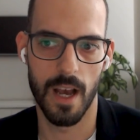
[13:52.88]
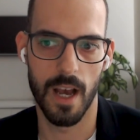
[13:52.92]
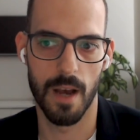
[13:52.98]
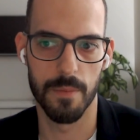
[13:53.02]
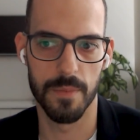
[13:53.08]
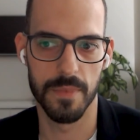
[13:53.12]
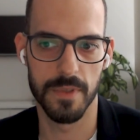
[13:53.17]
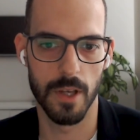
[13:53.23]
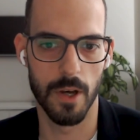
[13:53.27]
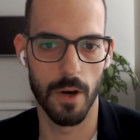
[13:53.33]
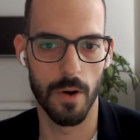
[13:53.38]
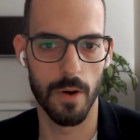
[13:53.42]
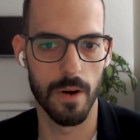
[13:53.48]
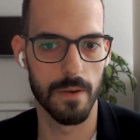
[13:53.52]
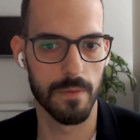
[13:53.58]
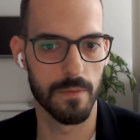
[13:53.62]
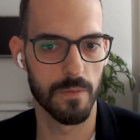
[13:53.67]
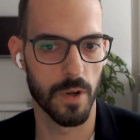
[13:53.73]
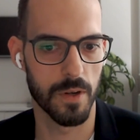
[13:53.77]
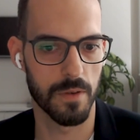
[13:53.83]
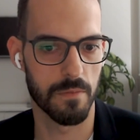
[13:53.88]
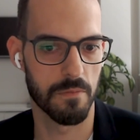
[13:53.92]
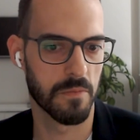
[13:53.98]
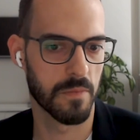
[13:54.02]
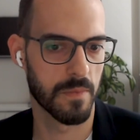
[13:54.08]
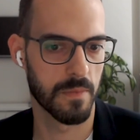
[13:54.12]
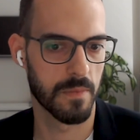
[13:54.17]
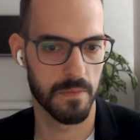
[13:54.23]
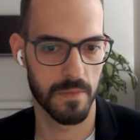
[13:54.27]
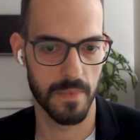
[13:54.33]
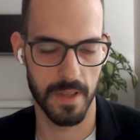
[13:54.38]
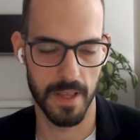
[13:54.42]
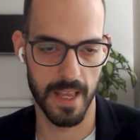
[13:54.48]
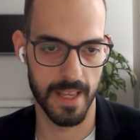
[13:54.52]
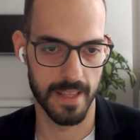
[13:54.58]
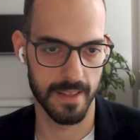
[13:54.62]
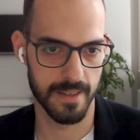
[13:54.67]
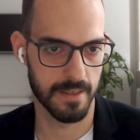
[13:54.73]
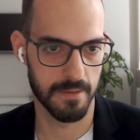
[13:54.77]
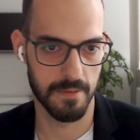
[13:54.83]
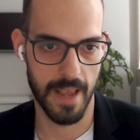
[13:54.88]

So what is